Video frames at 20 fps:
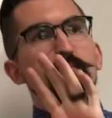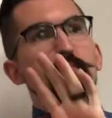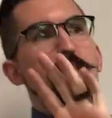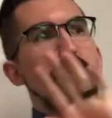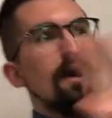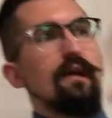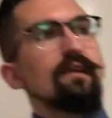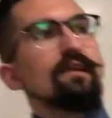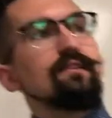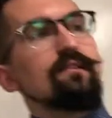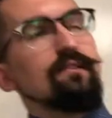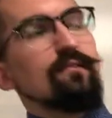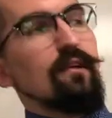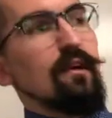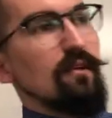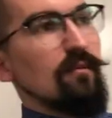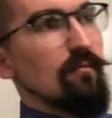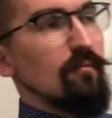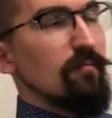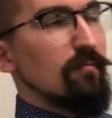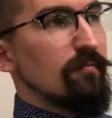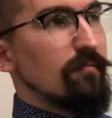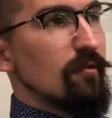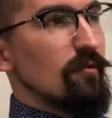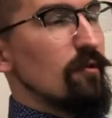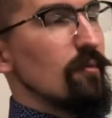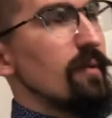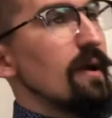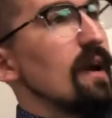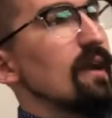back in like
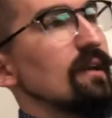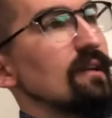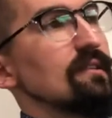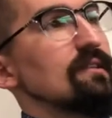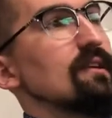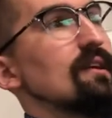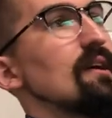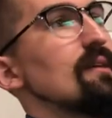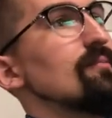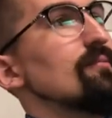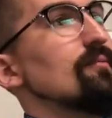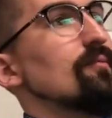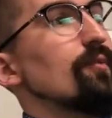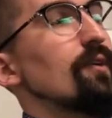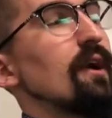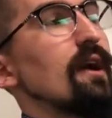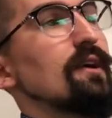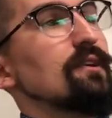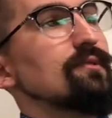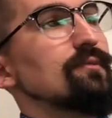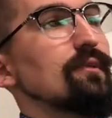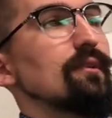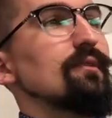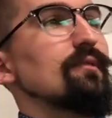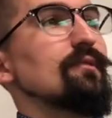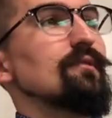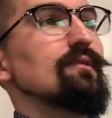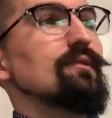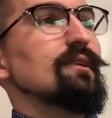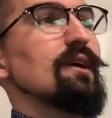further back in time, we
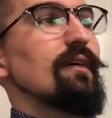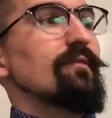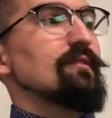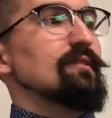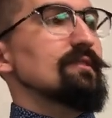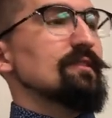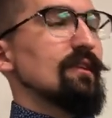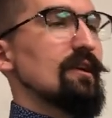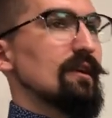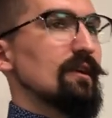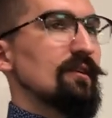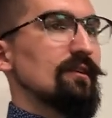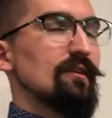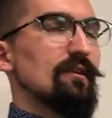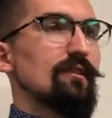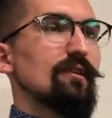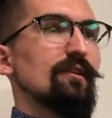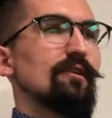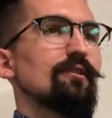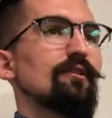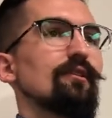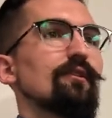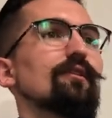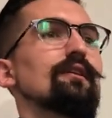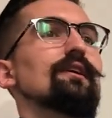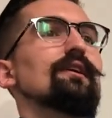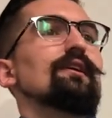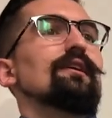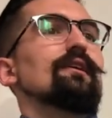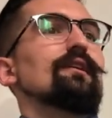actually have this like a thing called
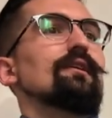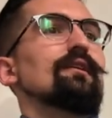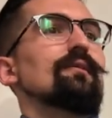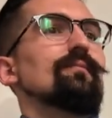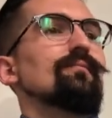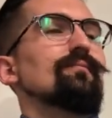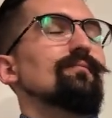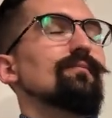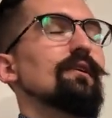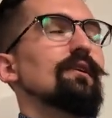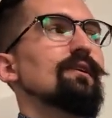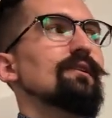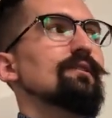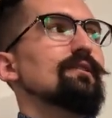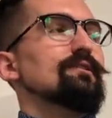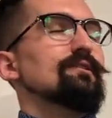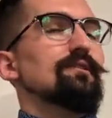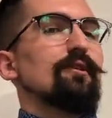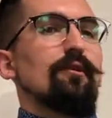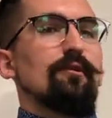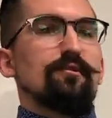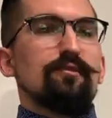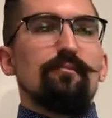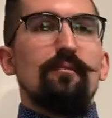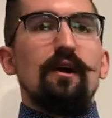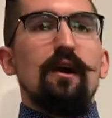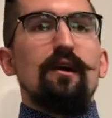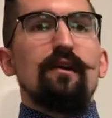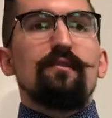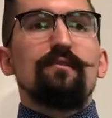a uh, um, nostalgia
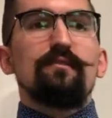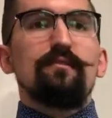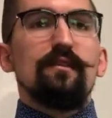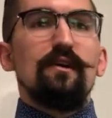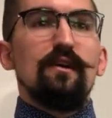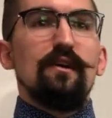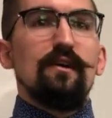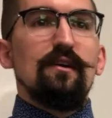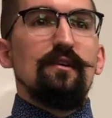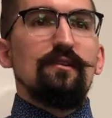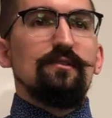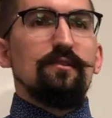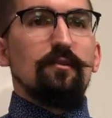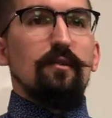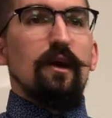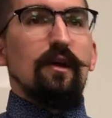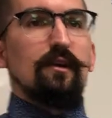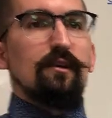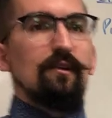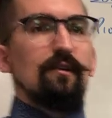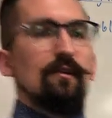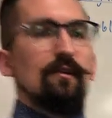bias. So like,